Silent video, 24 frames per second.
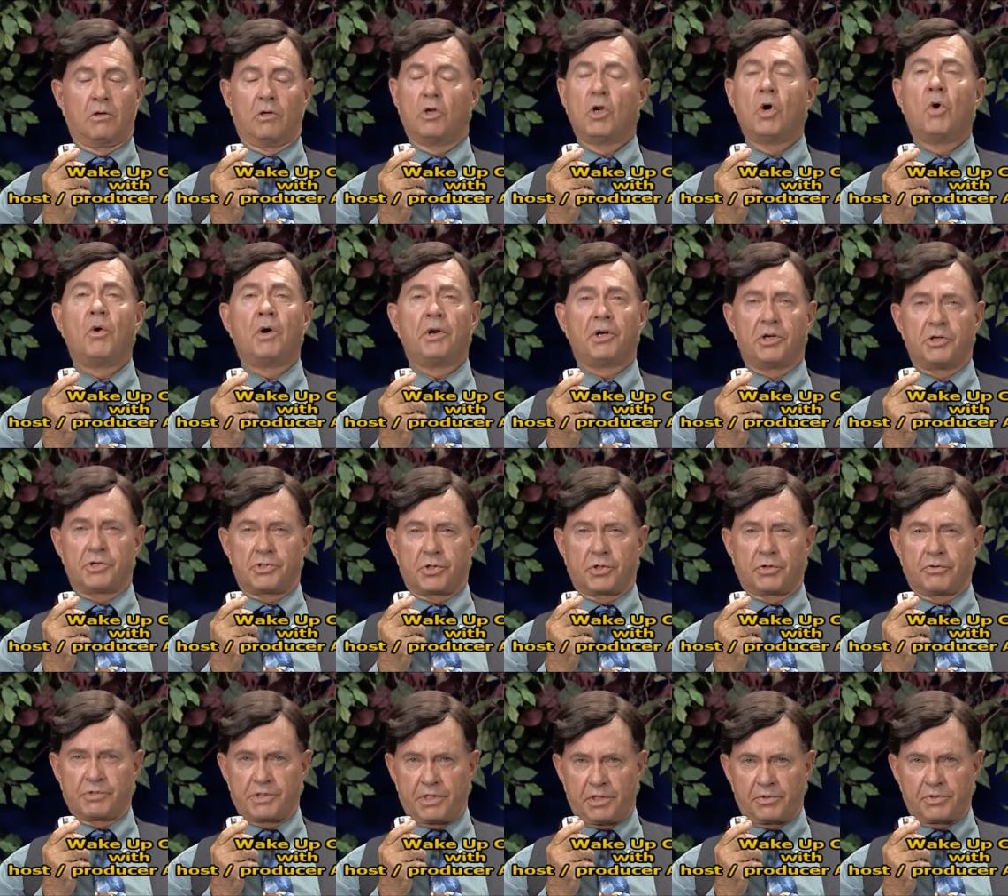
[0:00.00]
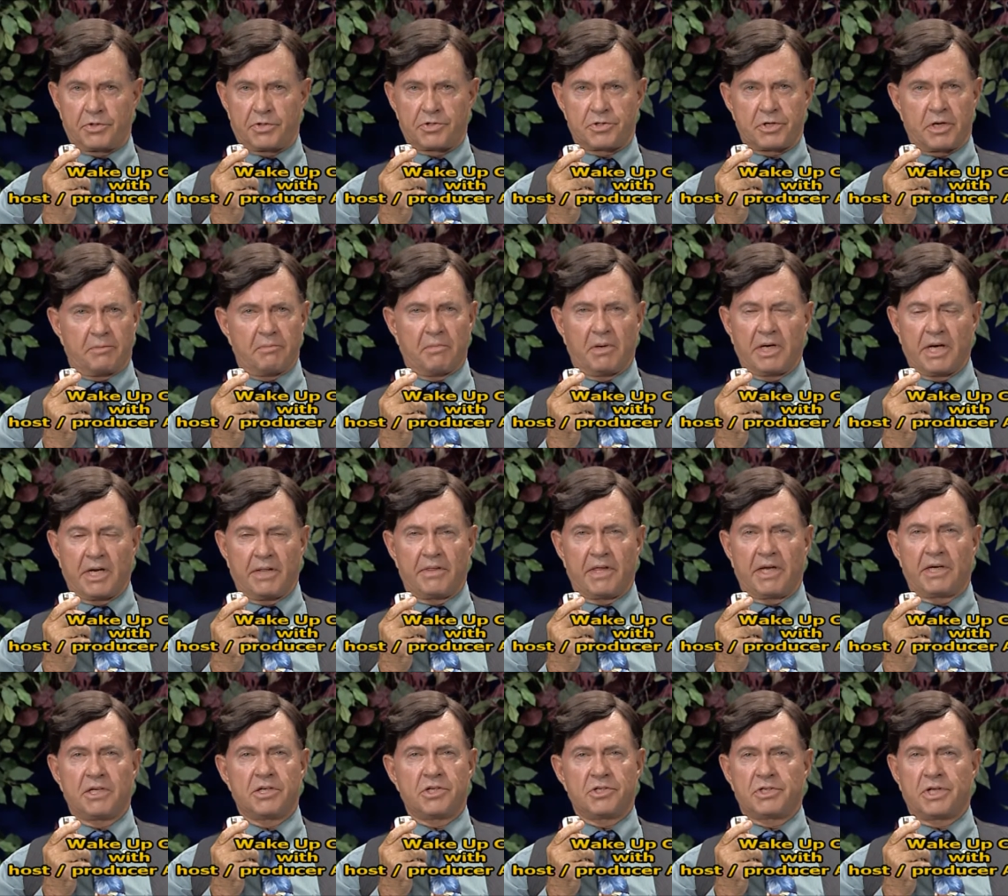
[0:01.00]
No one deserves interest on money
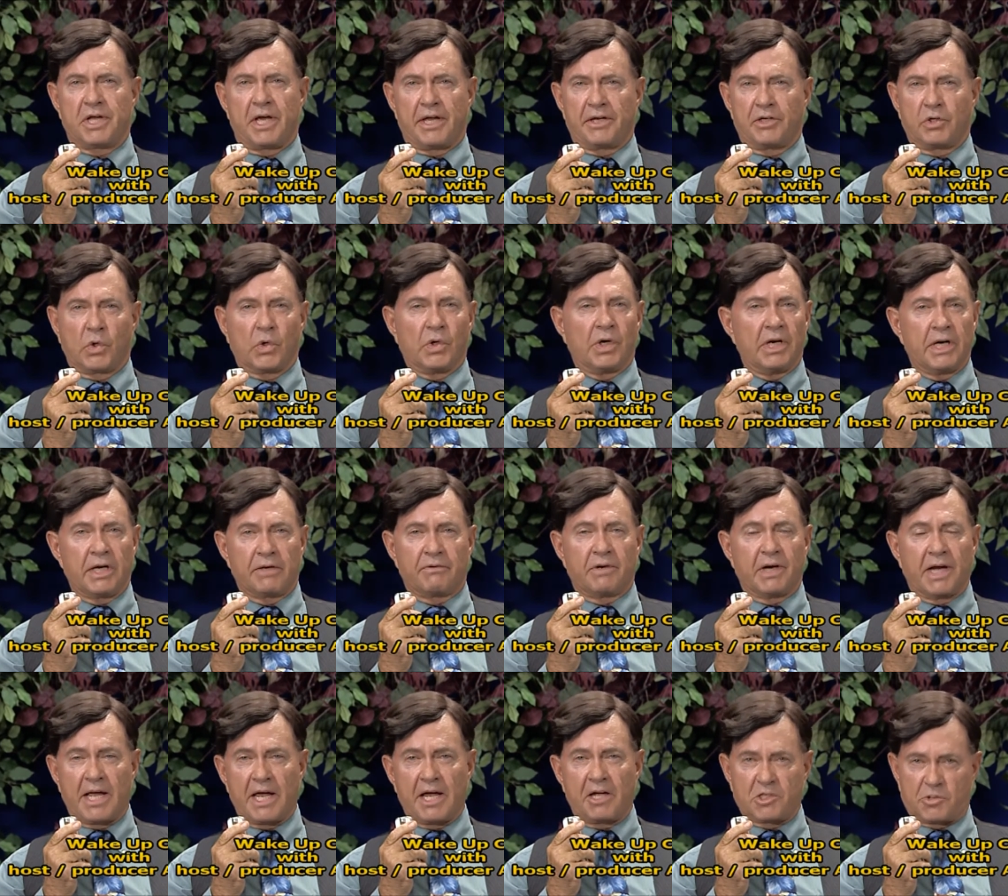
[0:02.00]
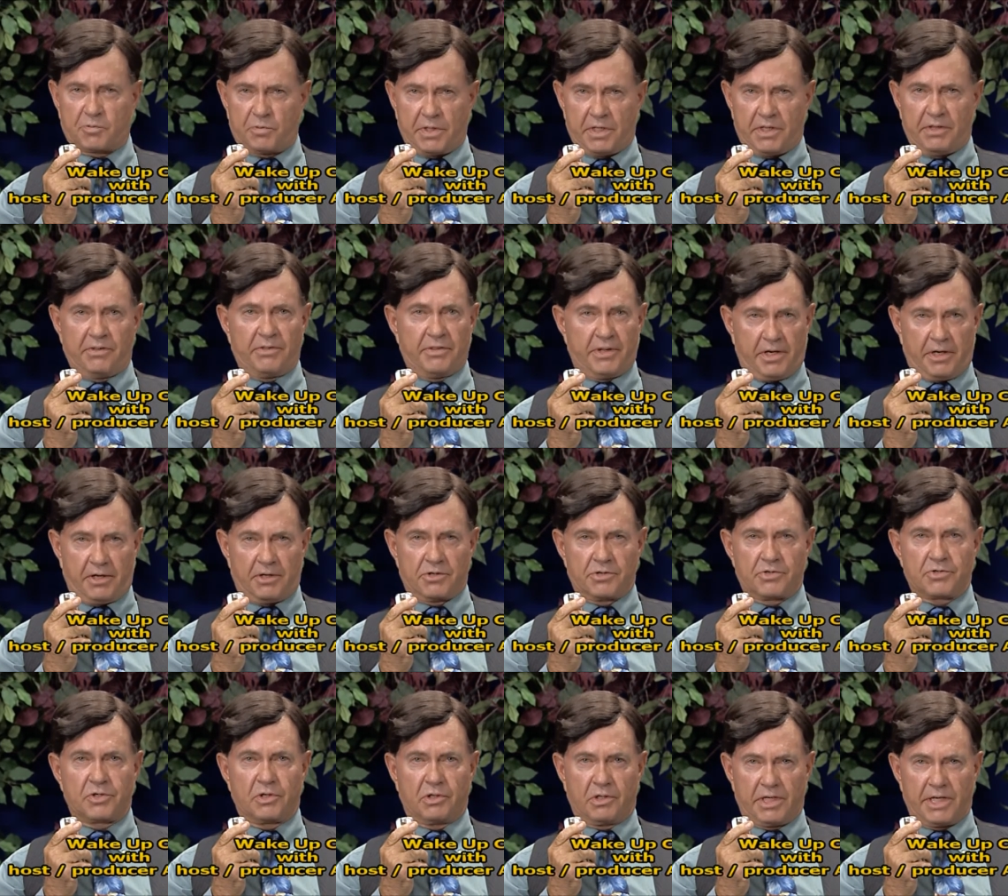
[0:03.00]
that is not nor ever has been theirs
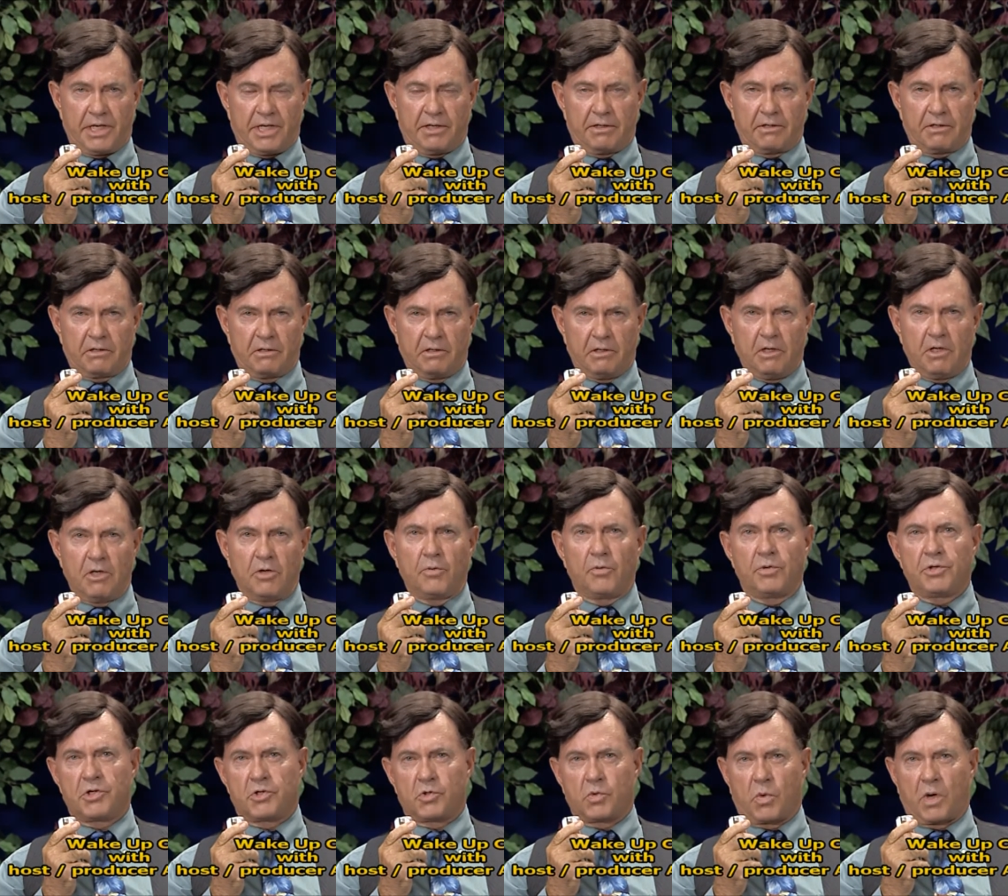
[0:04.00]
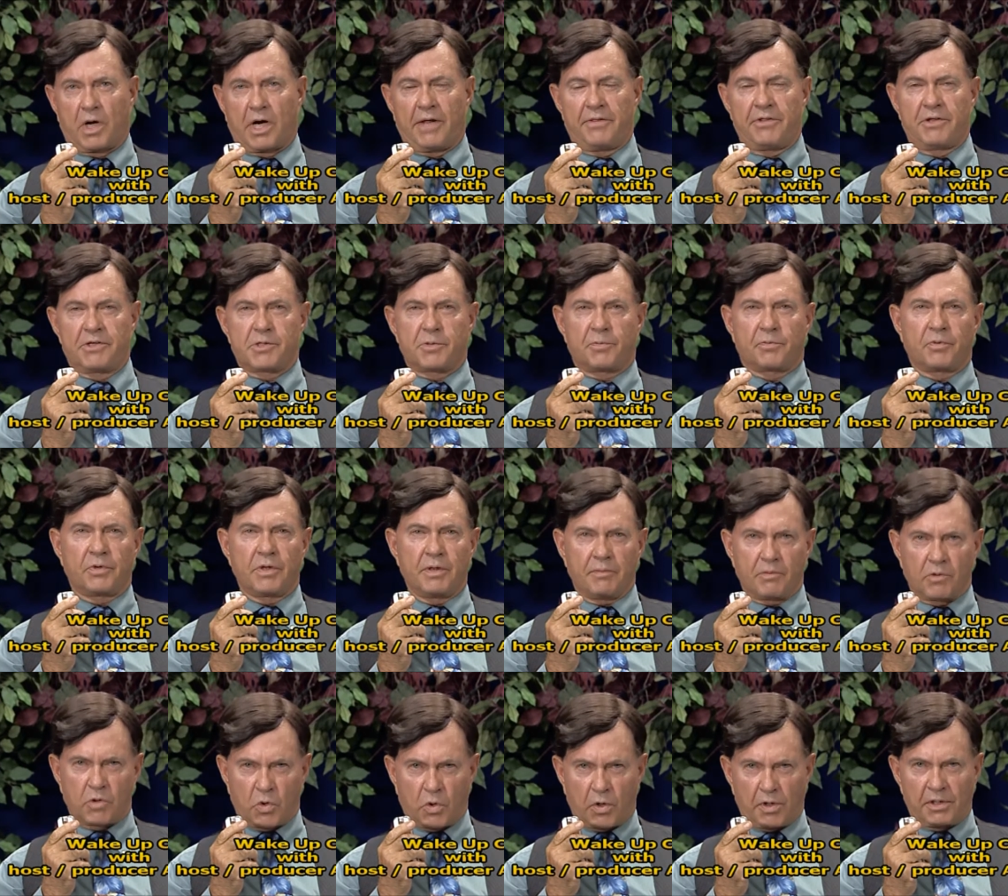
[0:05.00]
to lend, which is why the Supreme
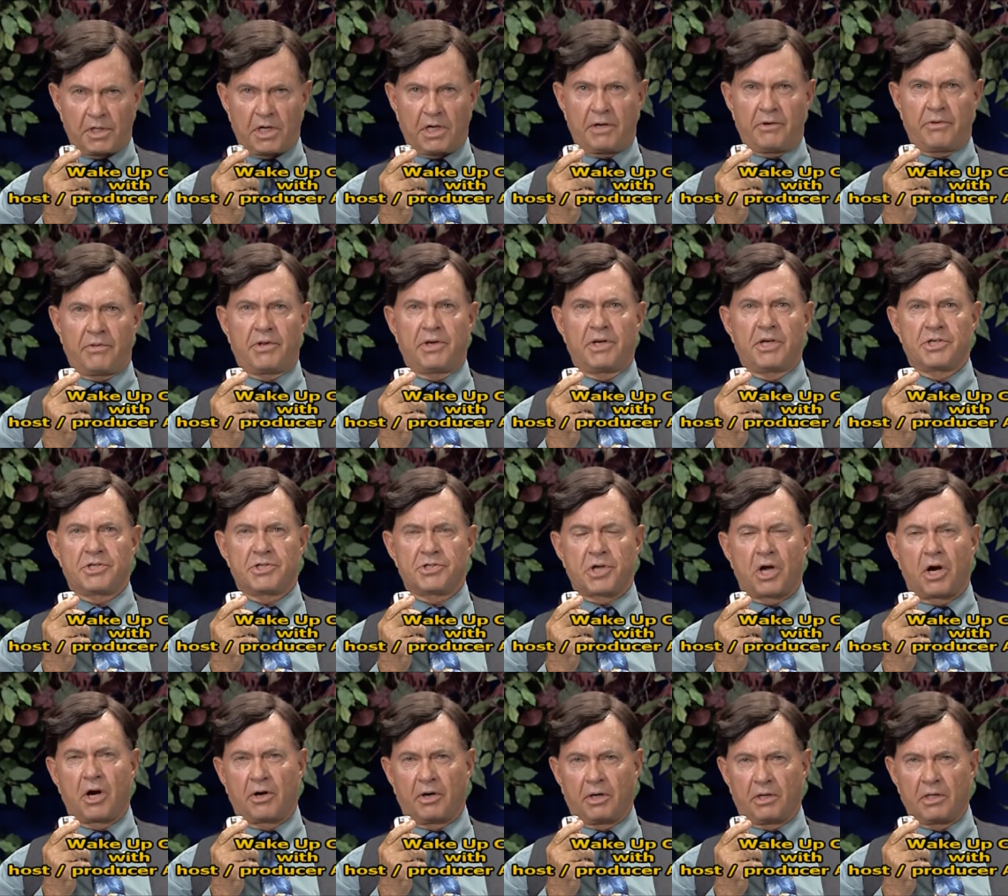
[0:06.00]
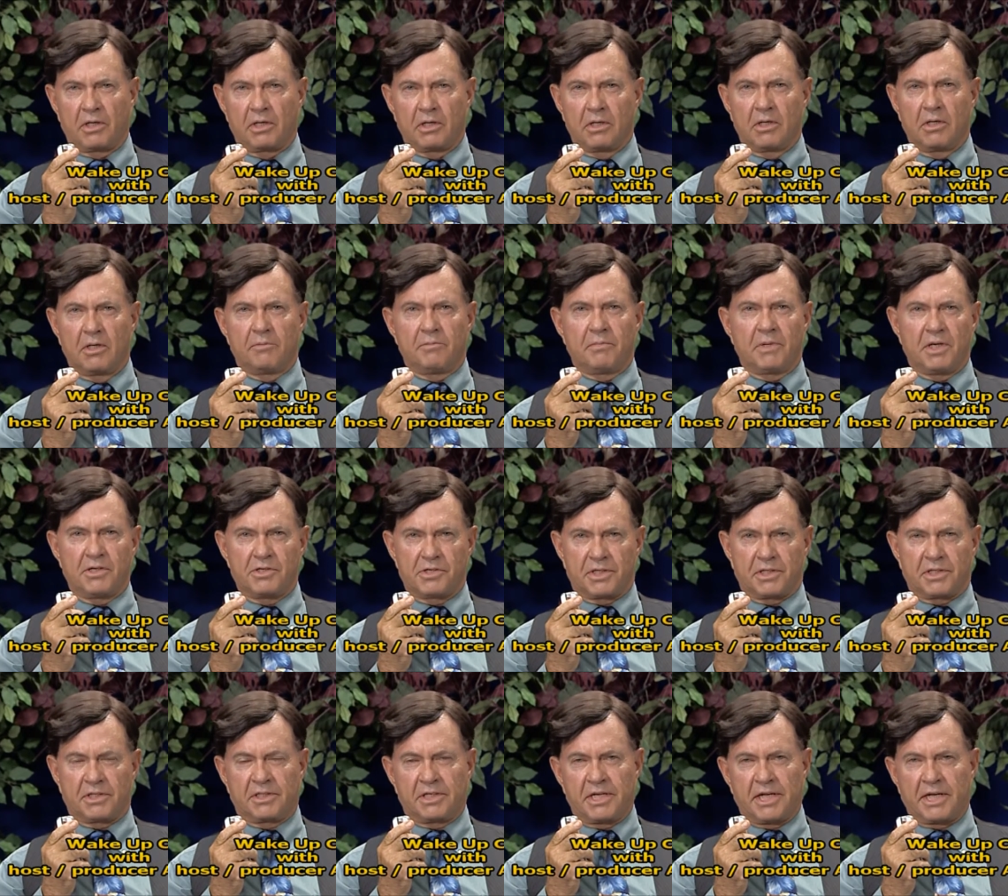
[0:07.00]
Court under the Nasara, means
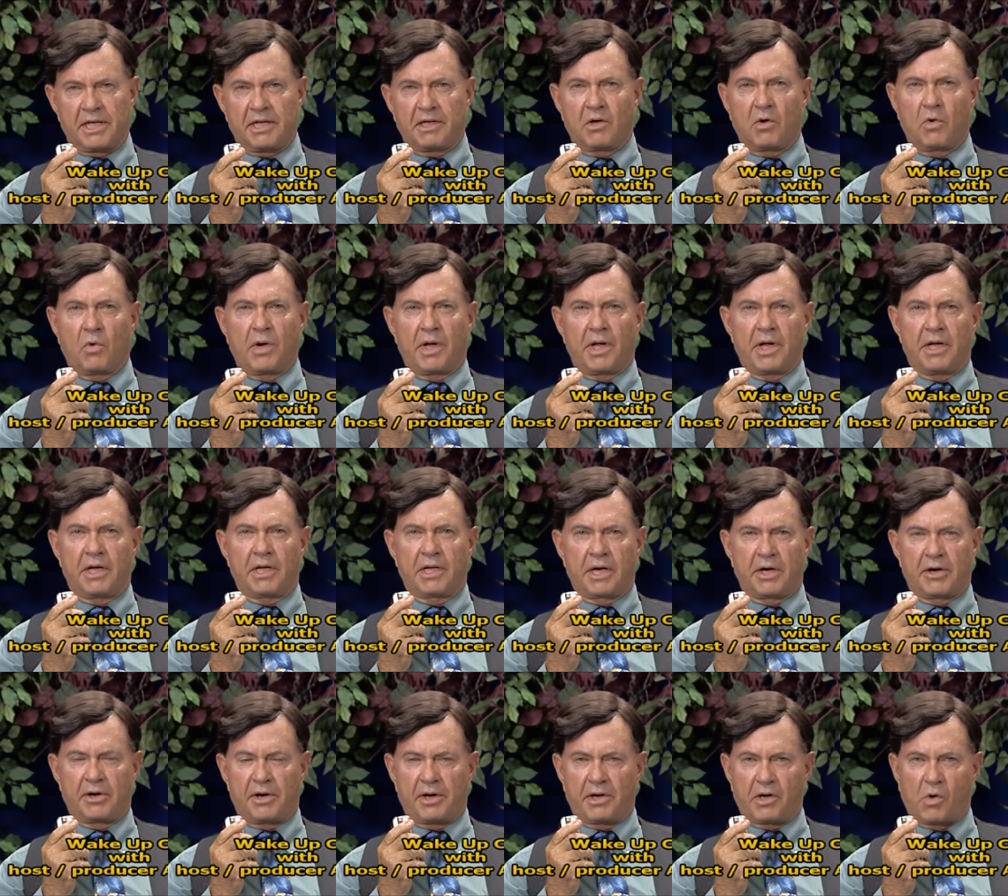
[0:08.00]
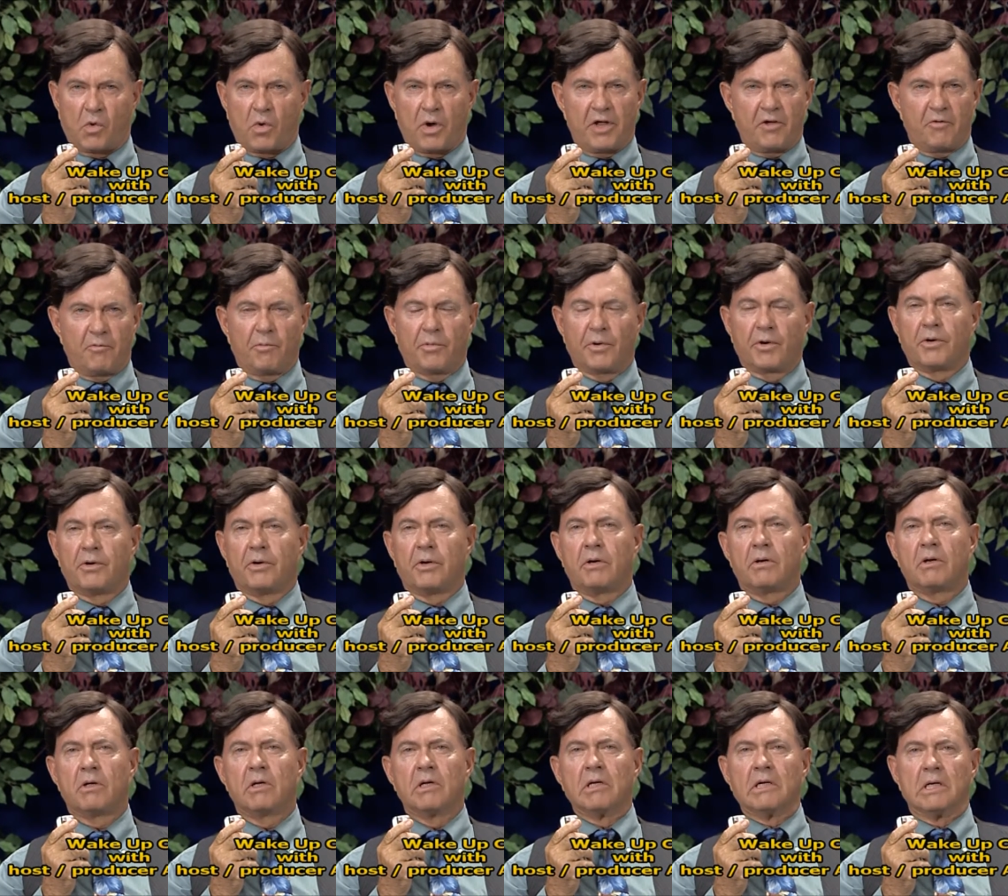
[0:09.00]
taking away, carrying away a burden,